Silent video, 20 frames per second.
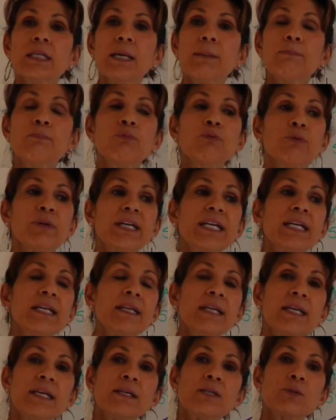lip
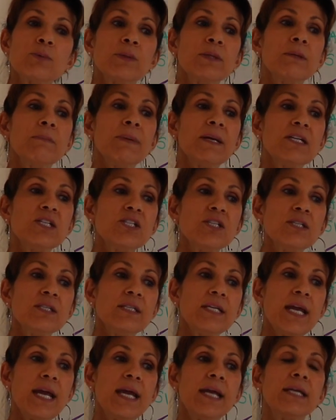breathing is when the
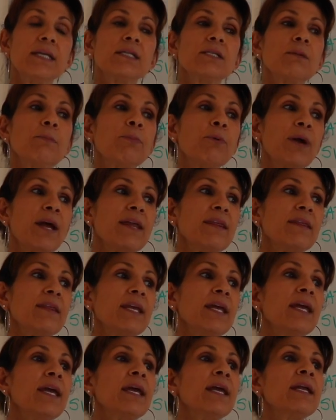patient takes a breath
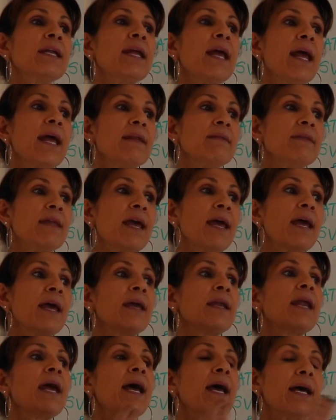in and
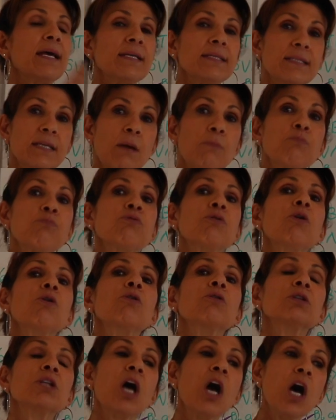then has a
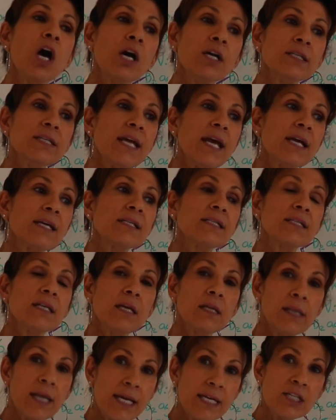prolonged
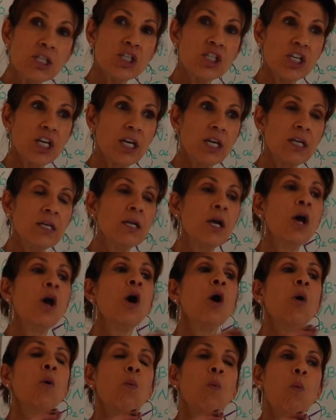exhalation
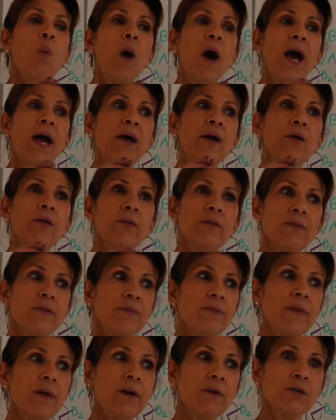while
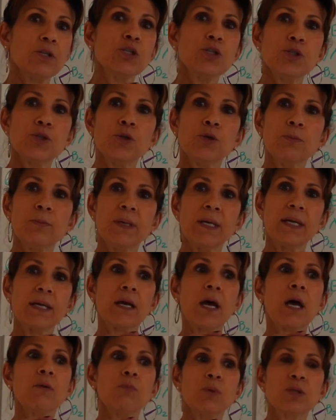they're
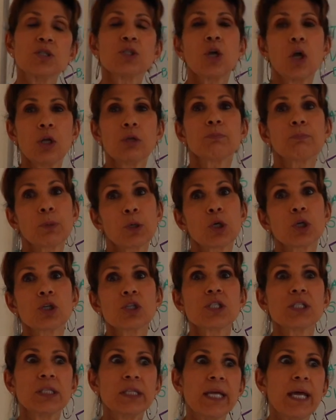assuming what's called
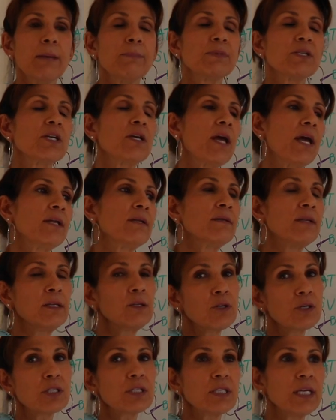purse lipped. And it
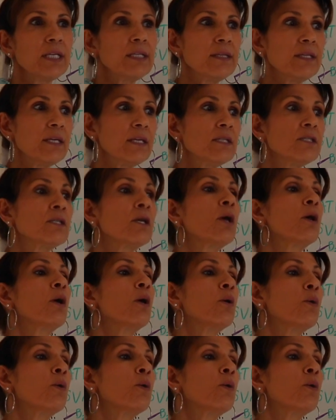looks like this,